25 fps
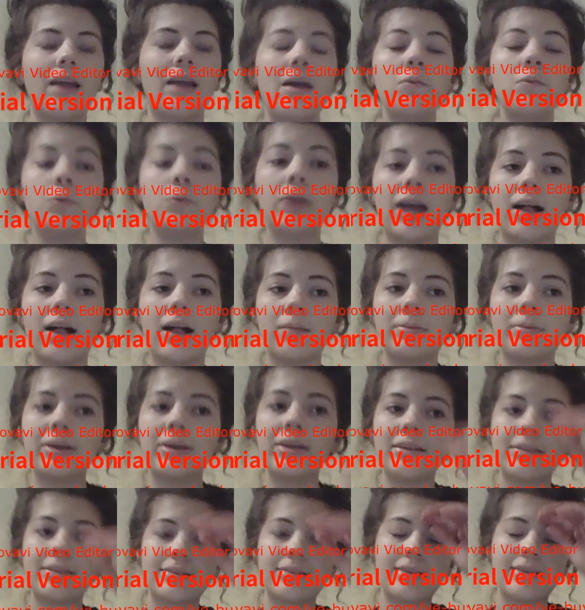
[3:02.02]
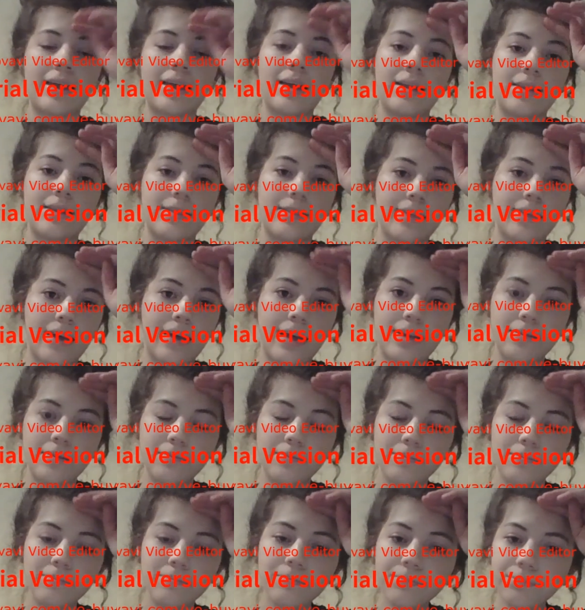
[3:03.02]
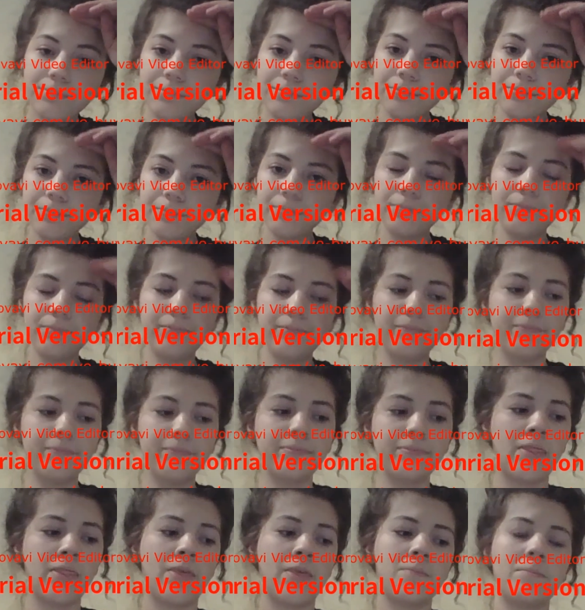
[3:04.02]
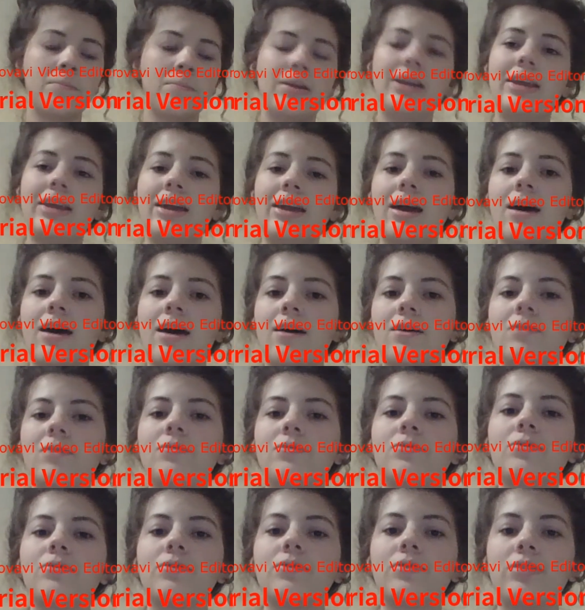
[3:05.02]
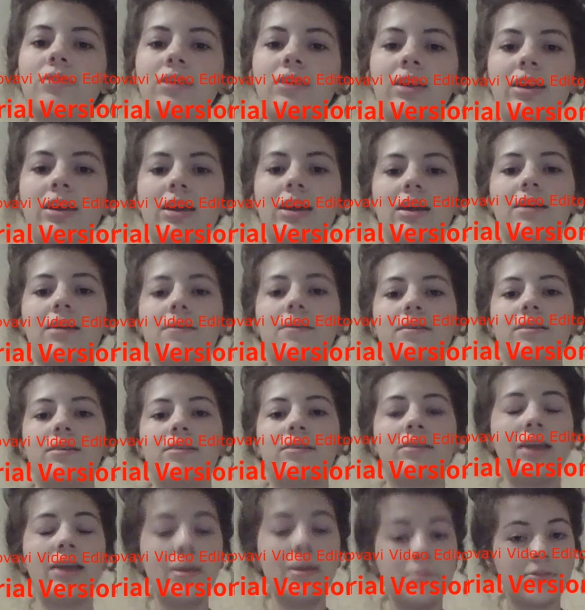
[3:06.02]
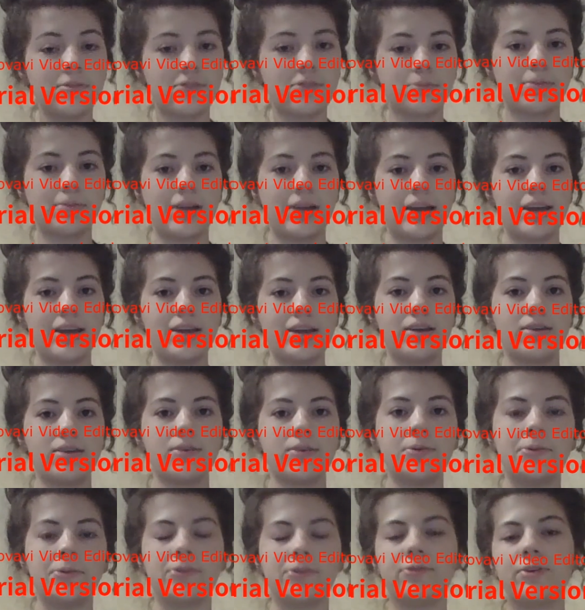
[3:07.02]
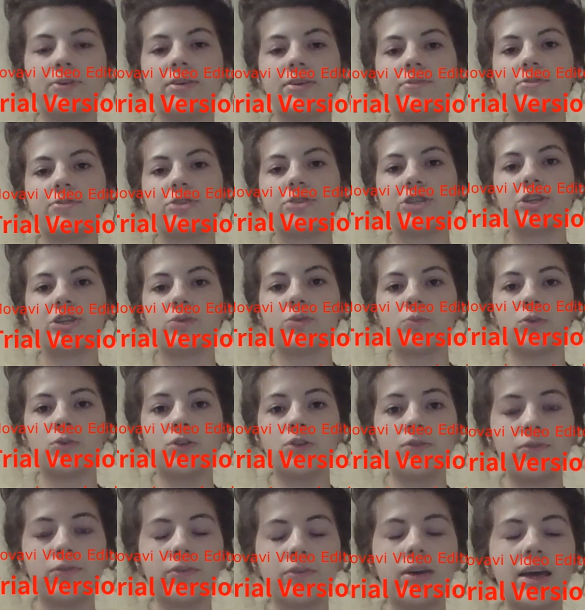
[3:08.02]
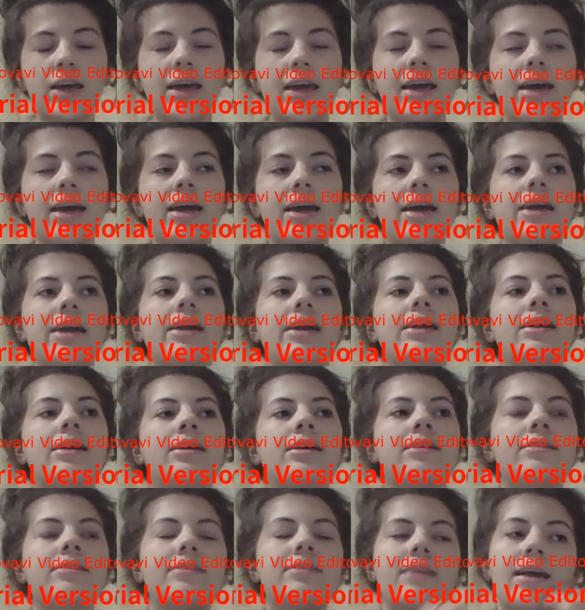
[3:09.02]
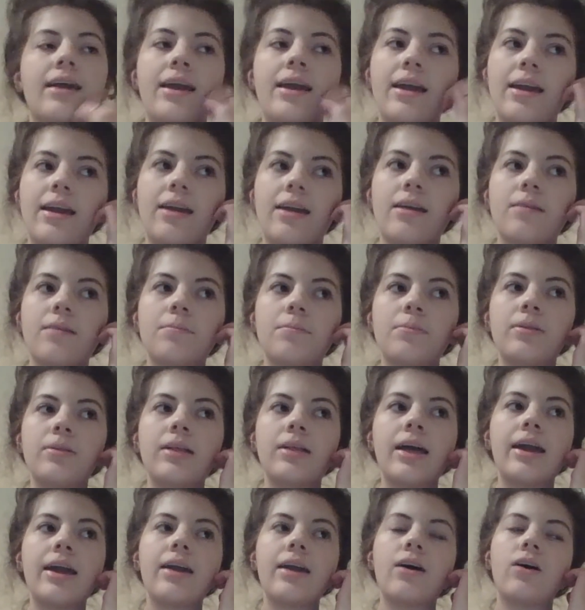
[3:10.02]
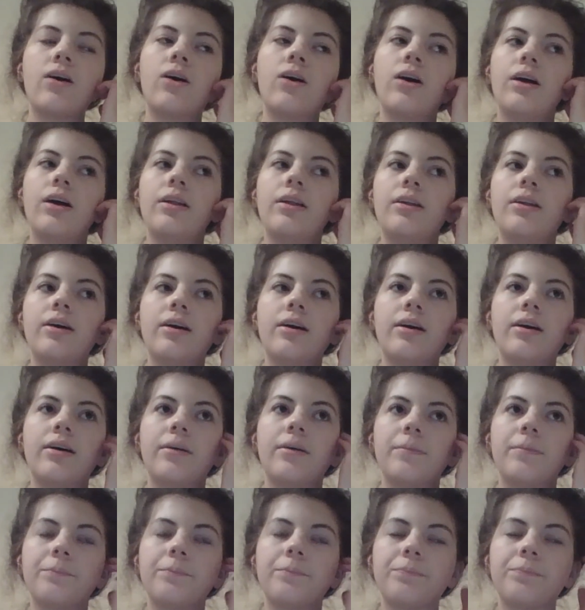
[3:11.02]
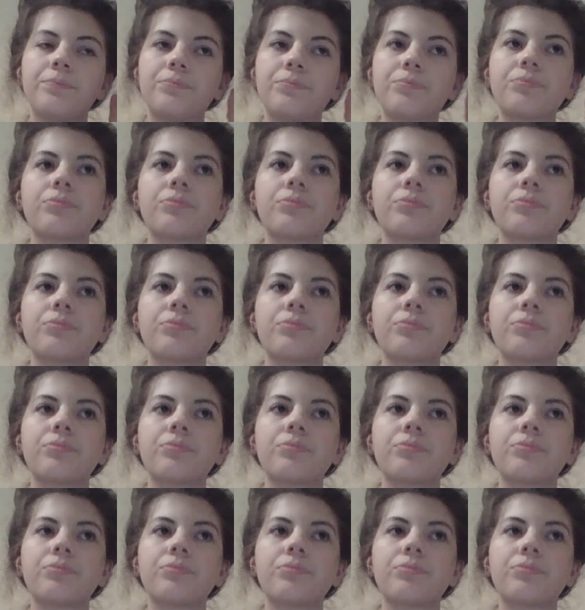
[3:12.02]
Edward Albee said that the meaning of the name of the play, Who's Afraid of Virginia Woolf, is a play on